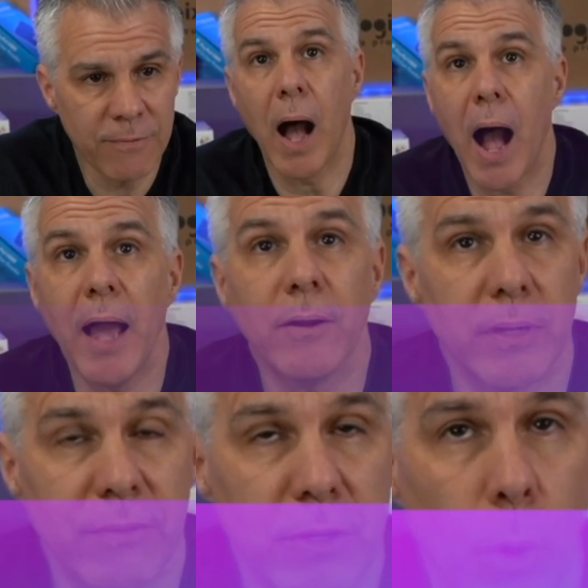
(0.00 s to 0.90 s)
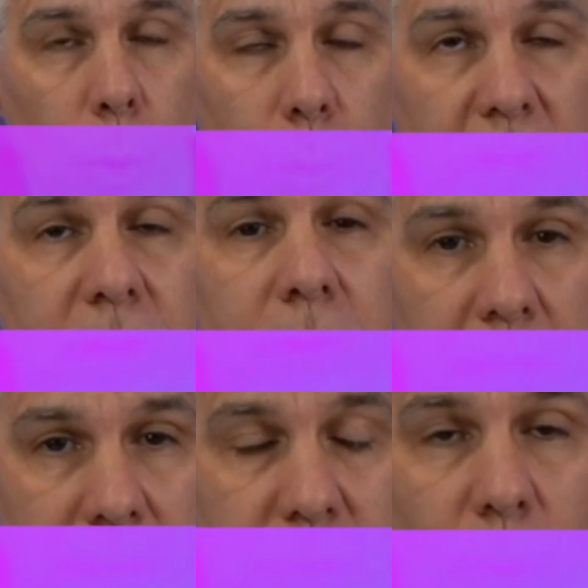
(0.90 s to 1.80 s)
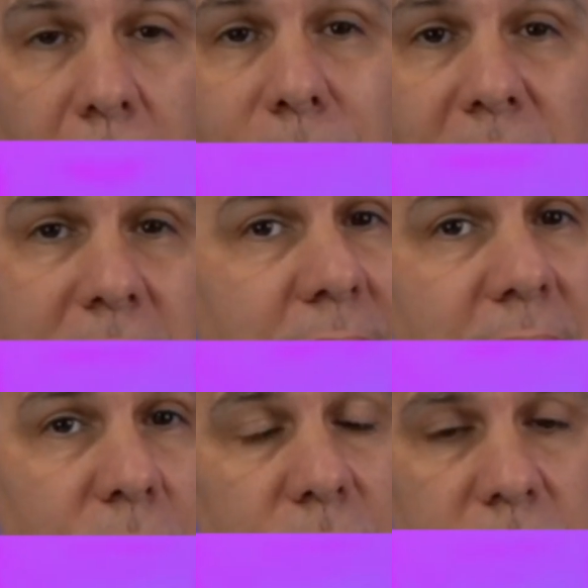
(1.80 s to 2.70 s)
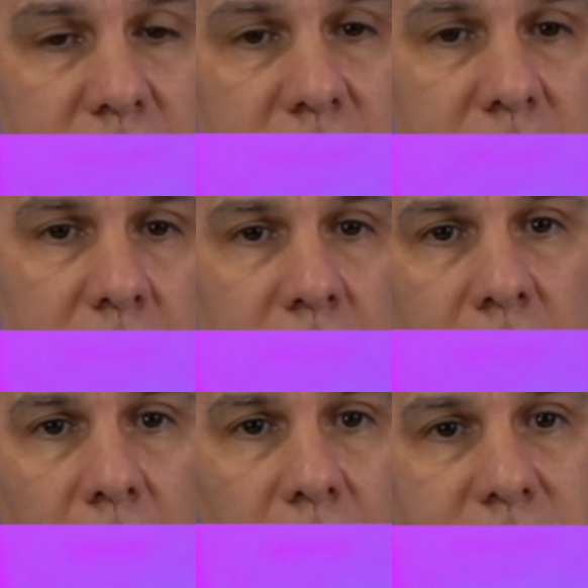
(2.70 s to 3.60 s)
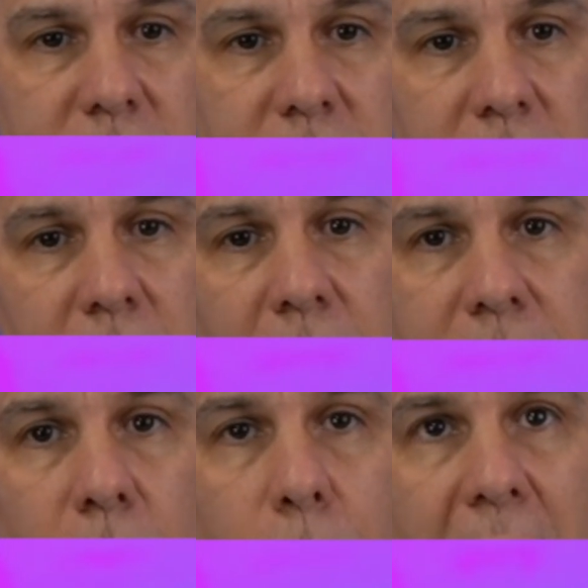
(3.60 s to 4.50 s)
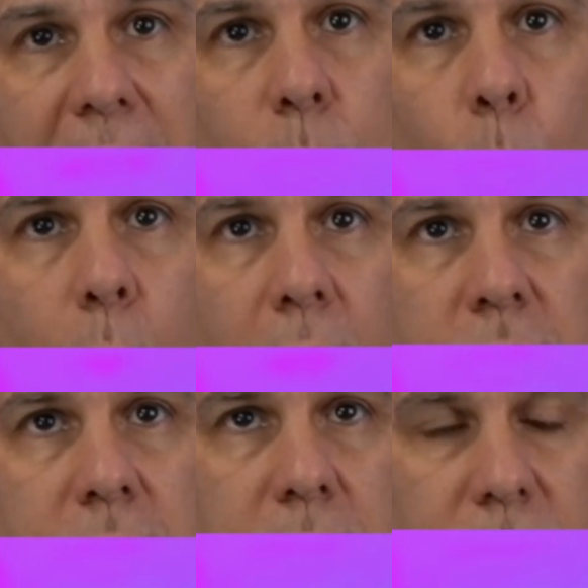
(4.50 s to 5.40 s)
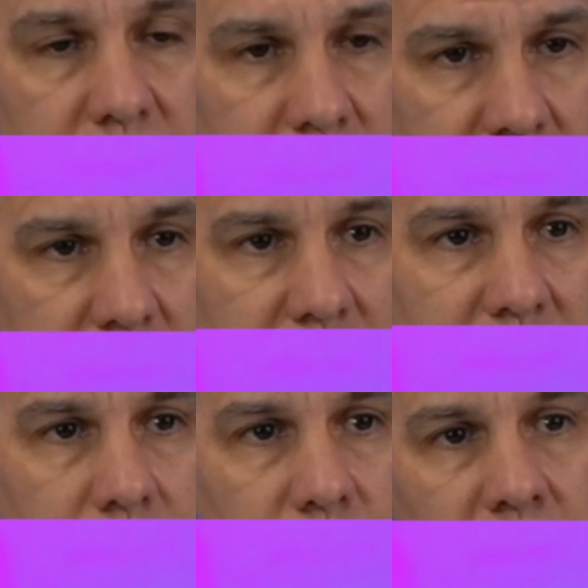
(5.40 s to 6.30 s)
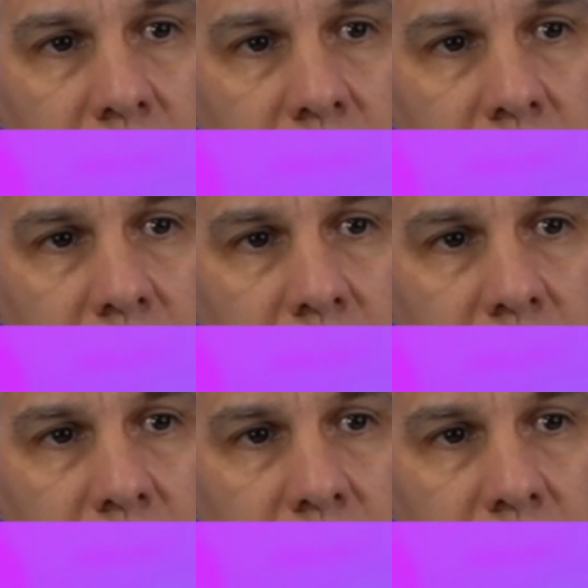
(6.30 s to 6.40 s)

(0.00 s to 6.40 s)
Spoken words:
I don't even know what we're hearing yet, so I'm not going to hear this until I go back and watch this clip.